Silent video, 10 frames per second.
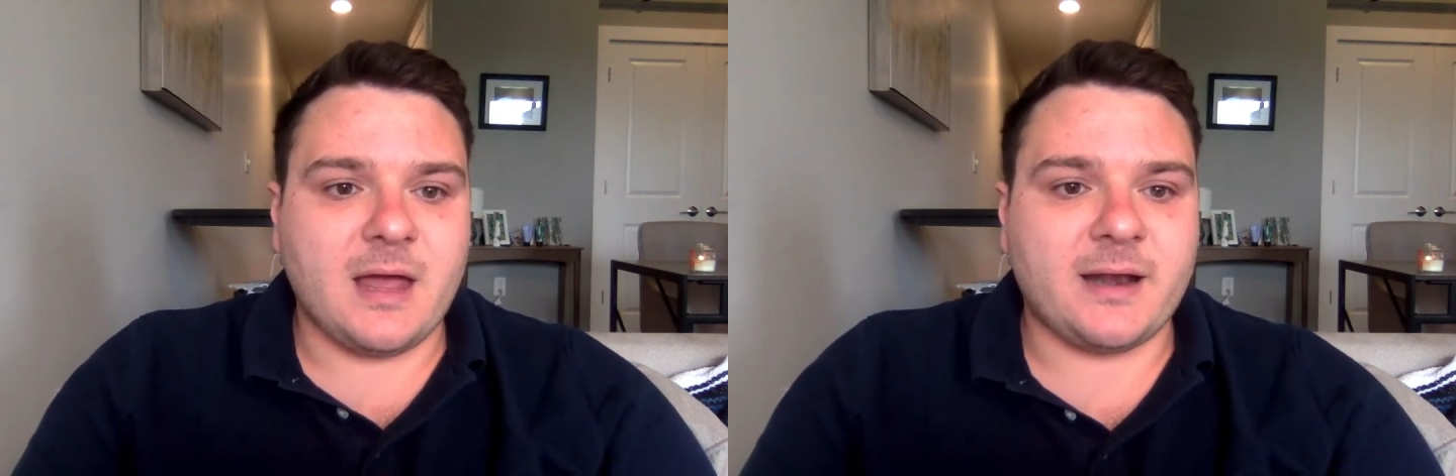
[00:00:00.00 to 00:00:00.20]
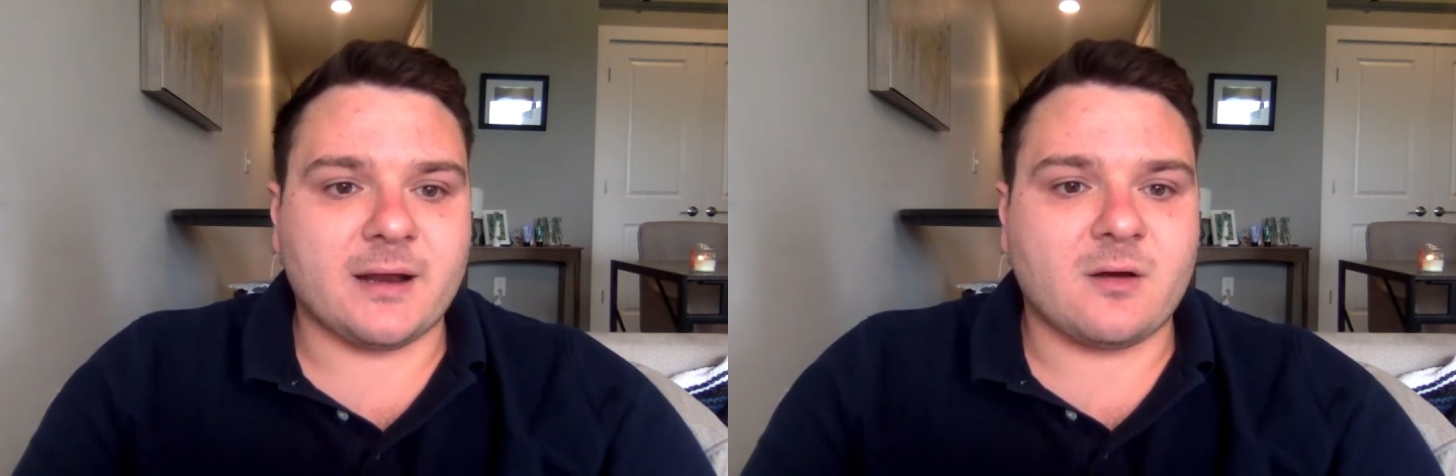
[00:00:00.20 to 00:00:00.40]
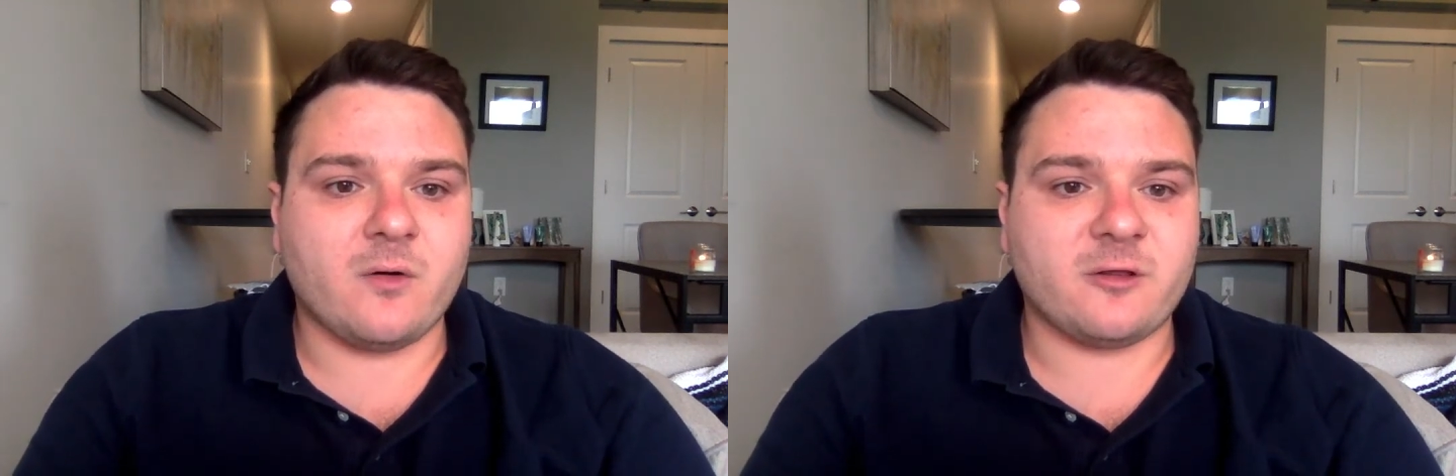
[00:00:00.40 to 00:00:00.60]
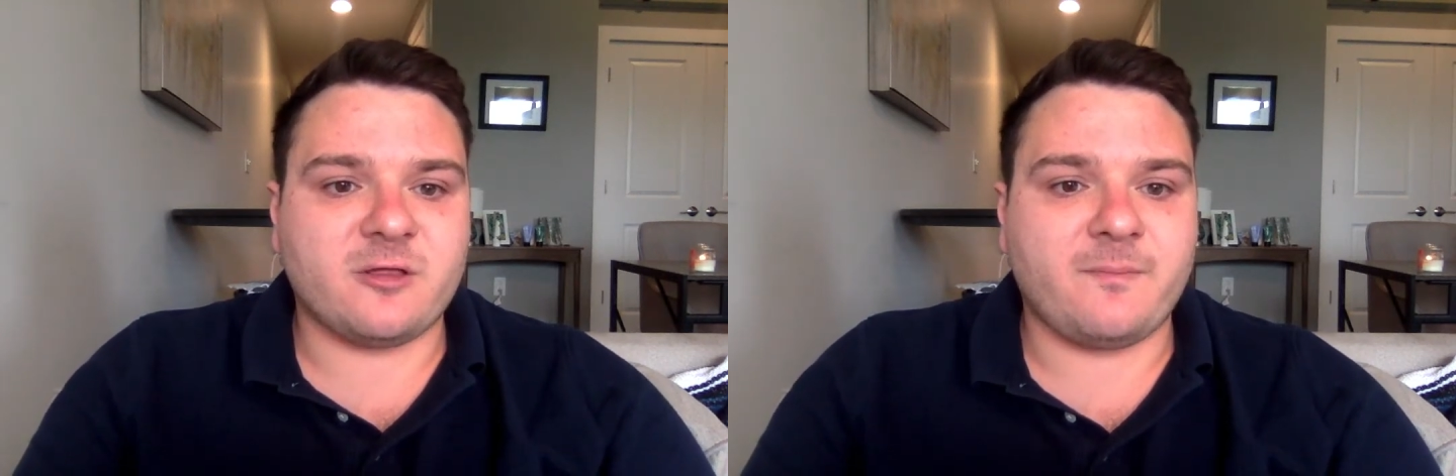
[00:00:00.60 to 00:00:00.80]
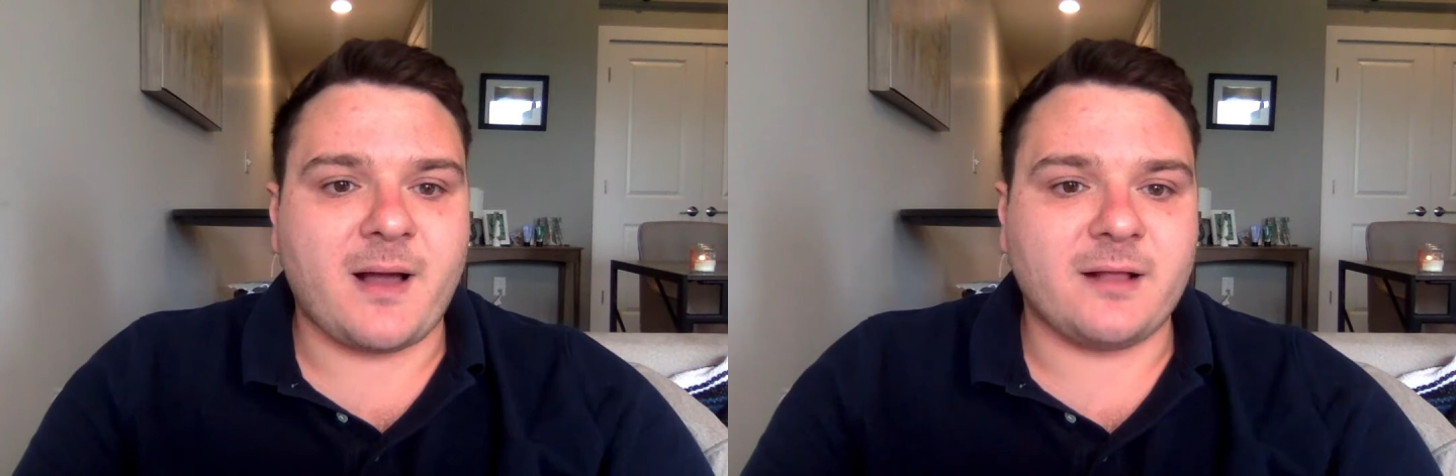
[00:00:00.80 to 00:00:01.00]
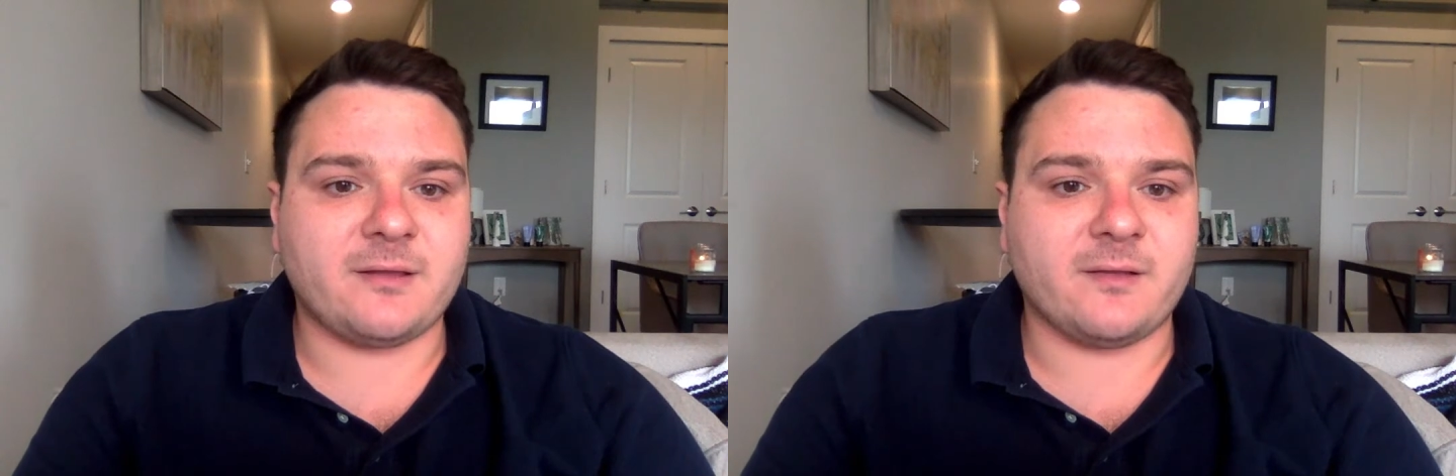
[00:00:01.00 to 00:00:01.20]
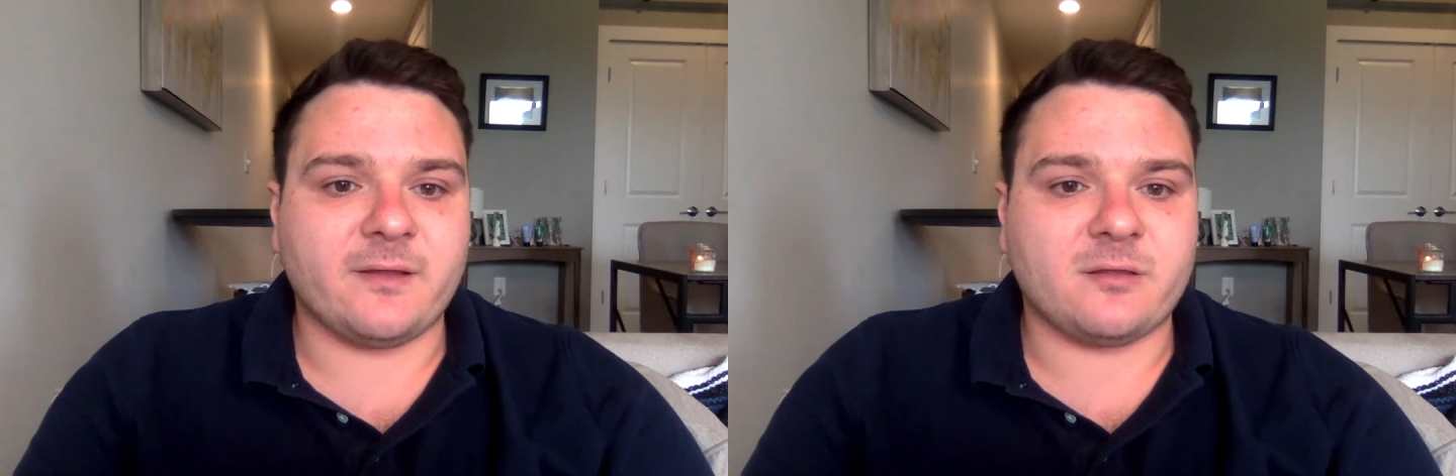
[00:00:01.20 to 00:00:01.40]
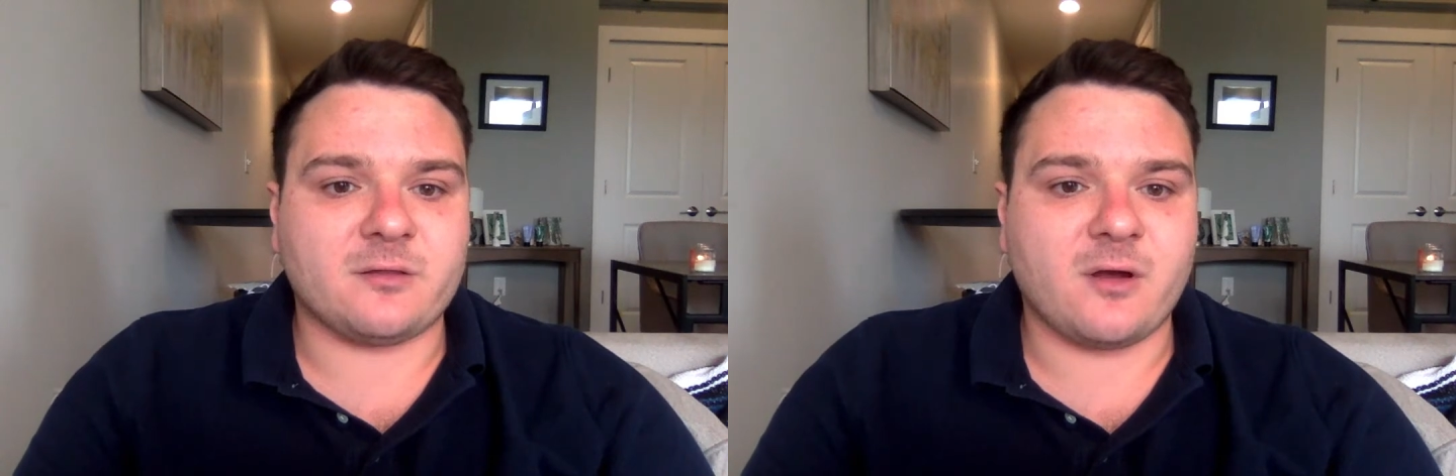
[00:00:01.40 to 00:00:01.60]
and it correspondingly
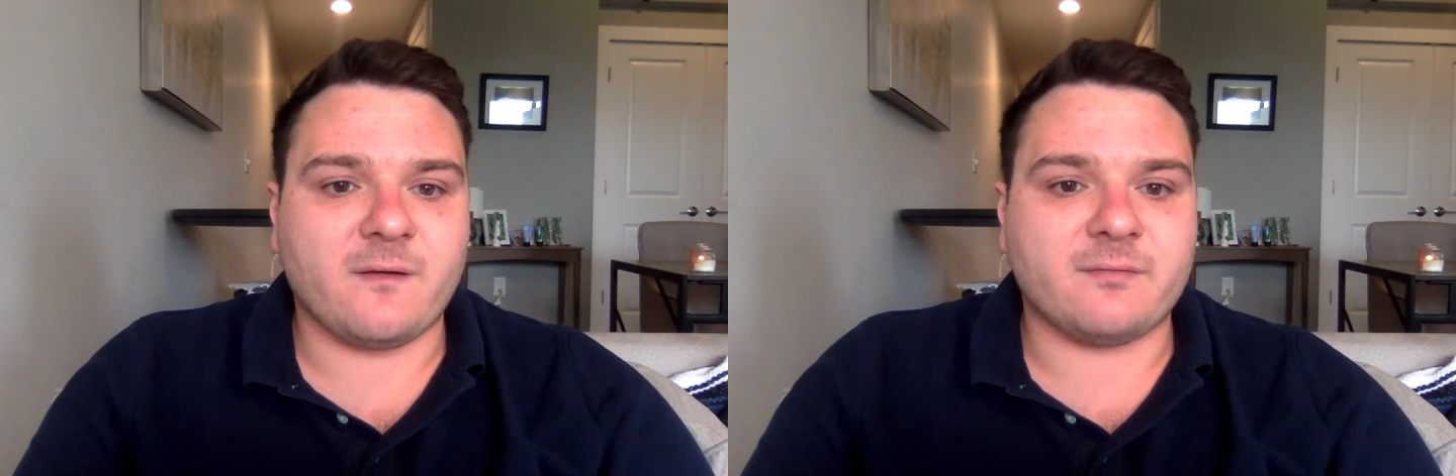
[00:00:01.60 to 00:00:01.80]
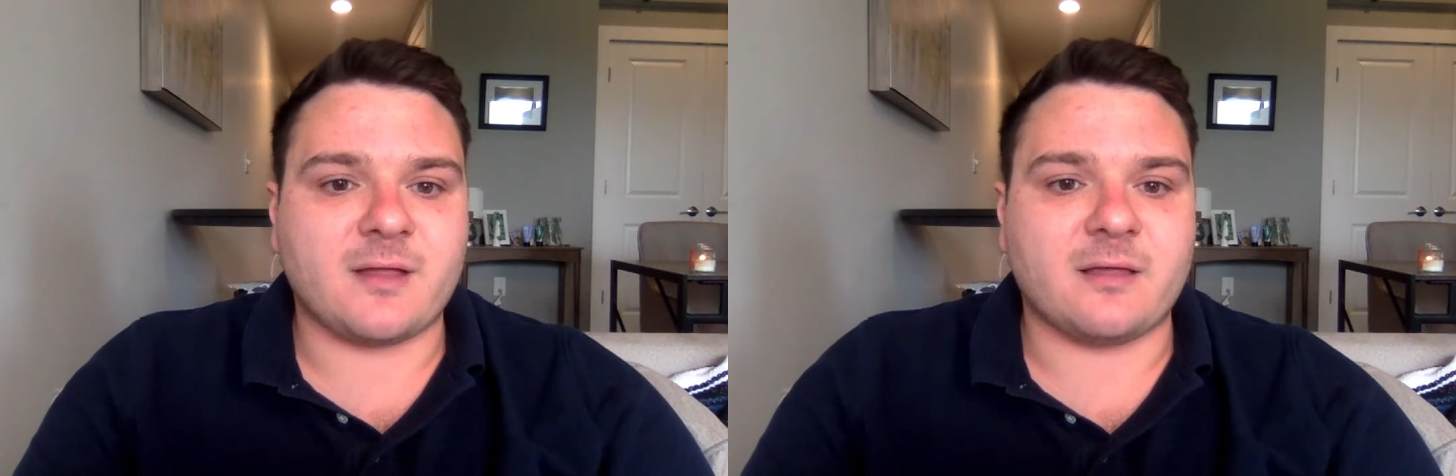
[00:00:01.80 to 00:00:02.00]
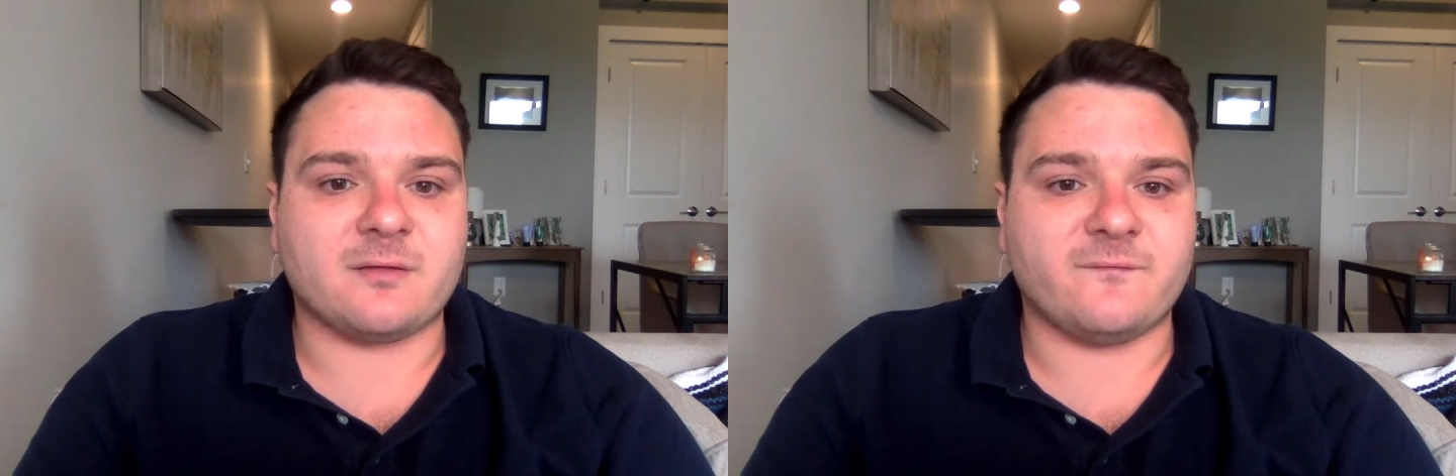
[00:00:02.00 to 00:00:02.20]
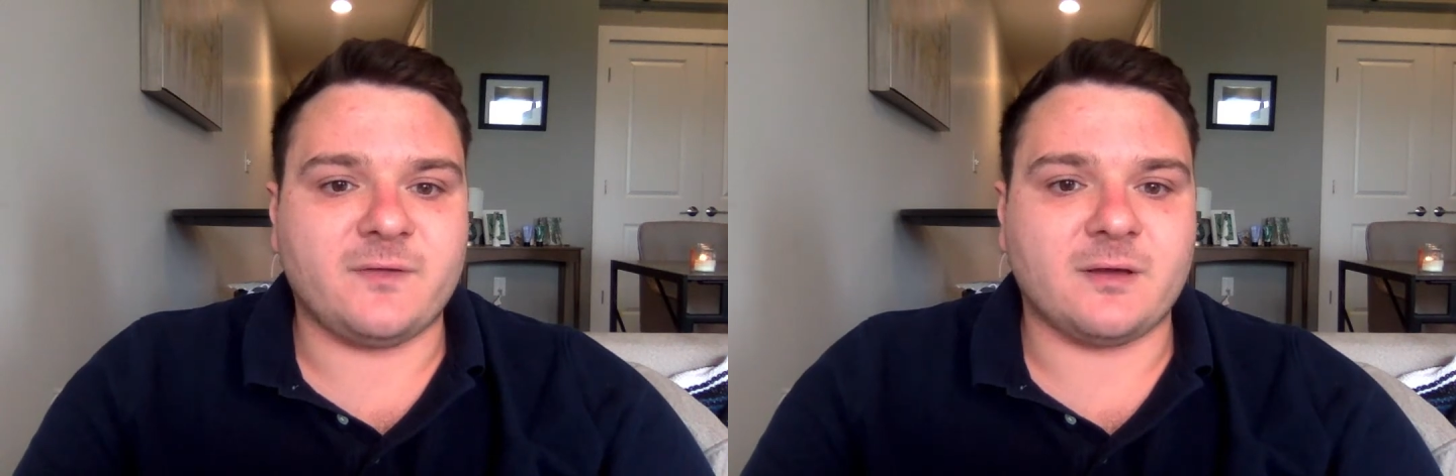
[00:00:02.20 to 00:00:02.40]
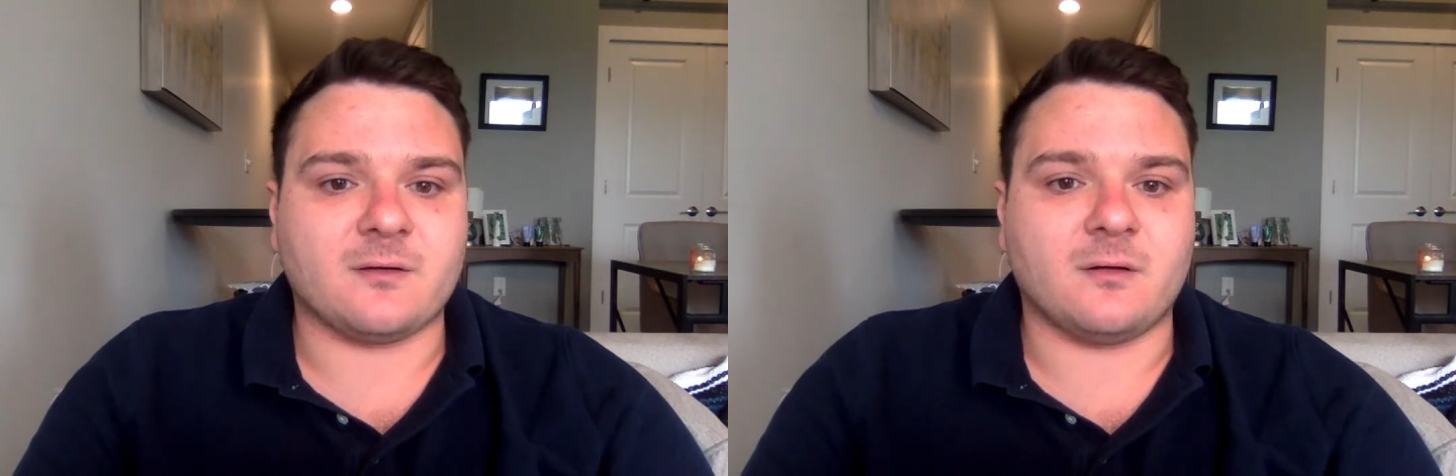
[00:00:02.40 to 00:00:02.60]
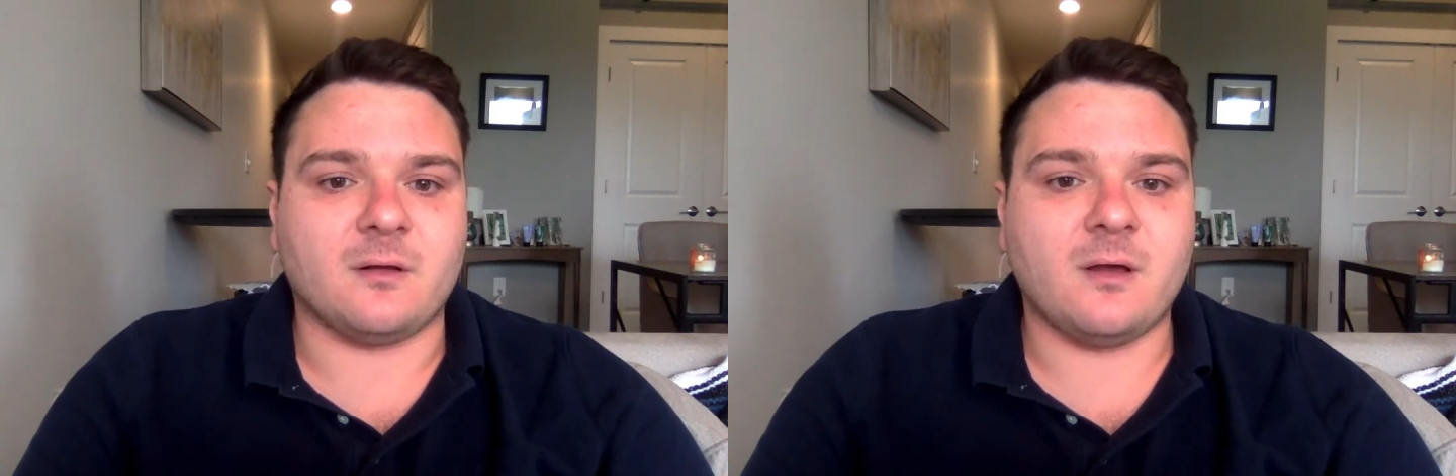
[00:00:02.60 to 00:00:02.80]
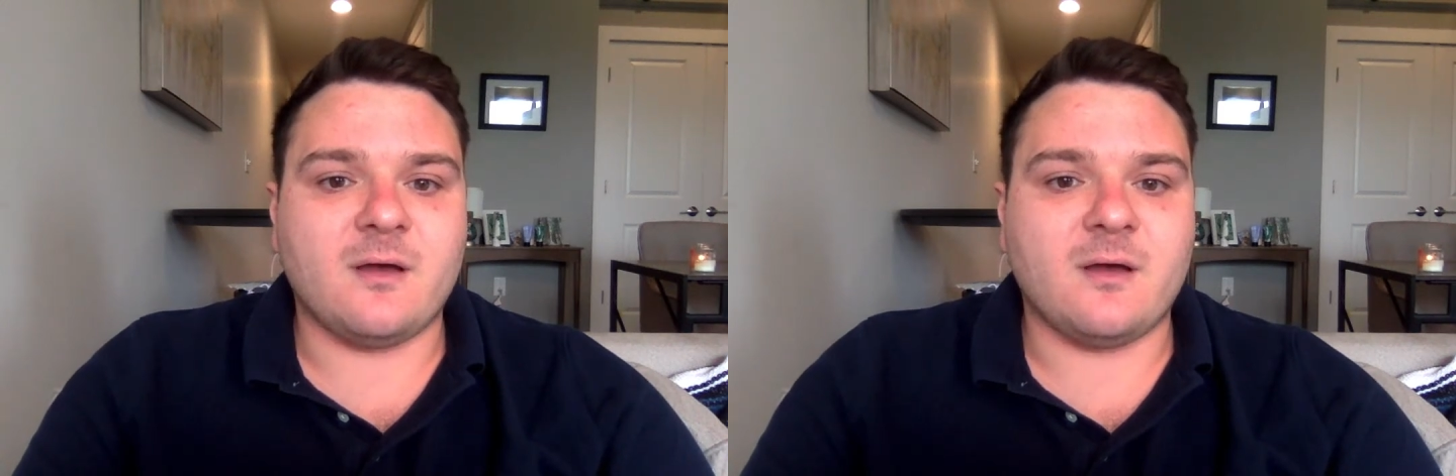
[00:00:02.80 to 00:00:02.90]
serves as the vehicle